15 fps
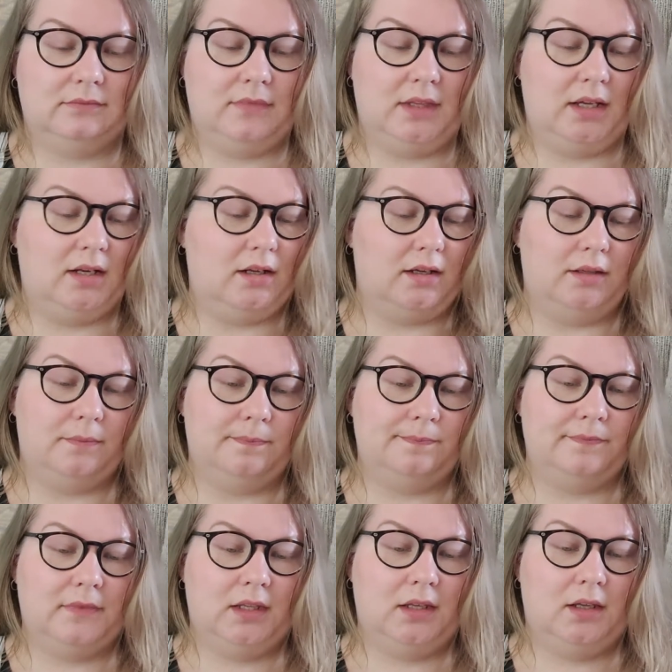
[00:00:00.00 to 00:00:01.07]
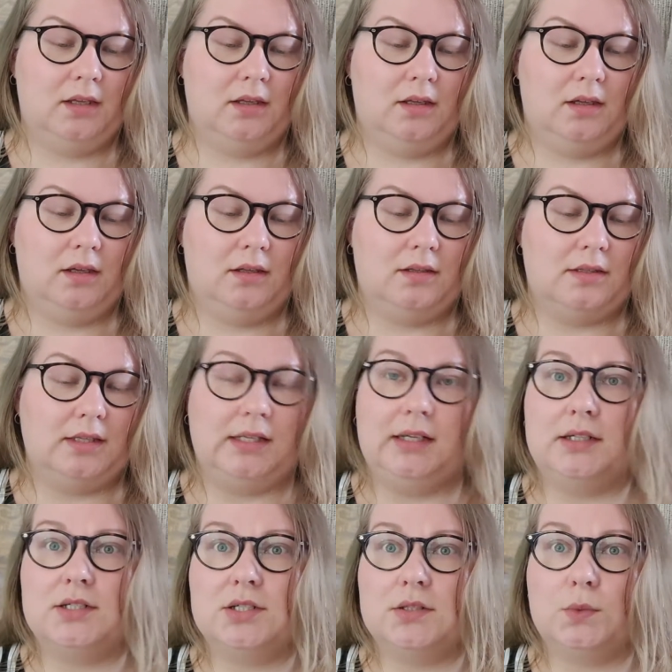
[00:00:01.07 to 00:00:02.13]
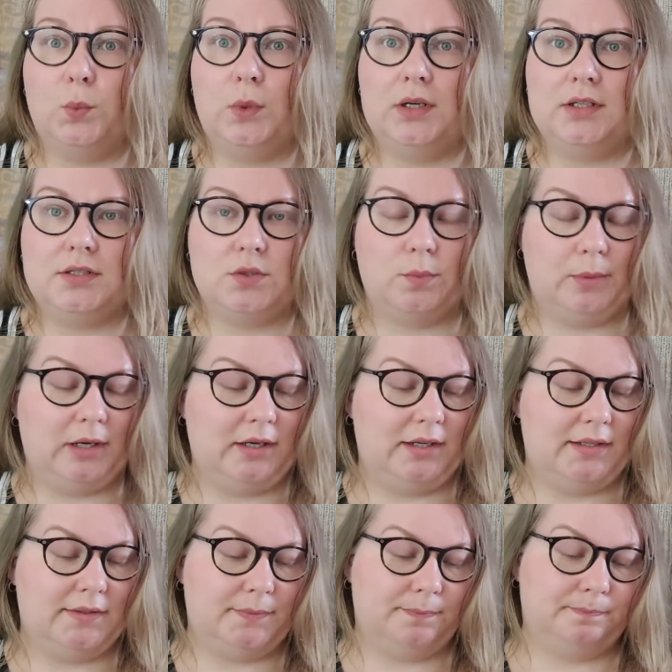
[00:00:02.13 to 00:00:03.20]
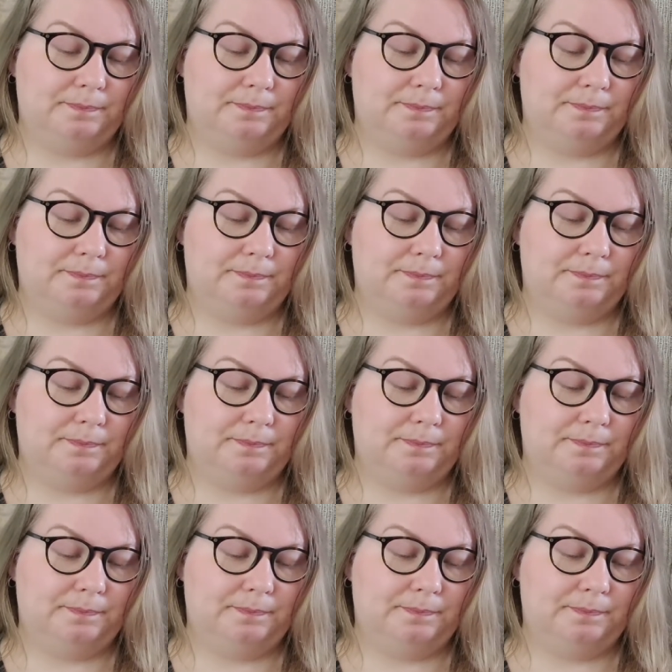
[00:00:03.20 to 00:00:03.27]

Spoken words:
that I just wanted to buy it.